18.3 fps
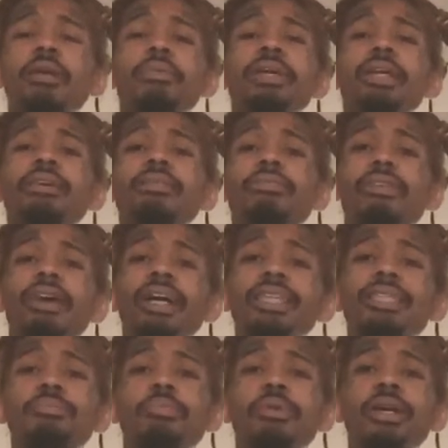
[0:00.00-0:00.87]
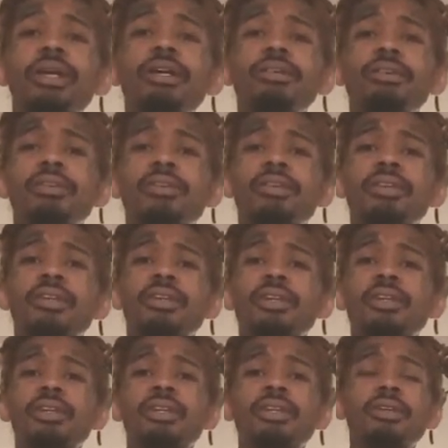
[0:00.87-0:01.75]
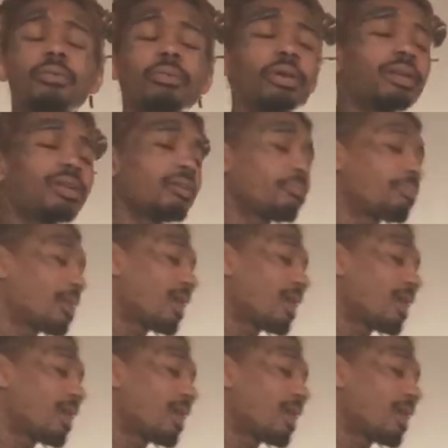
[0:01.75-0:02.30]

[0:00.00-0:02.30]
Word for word: bruh. We need vests, bruh. We in the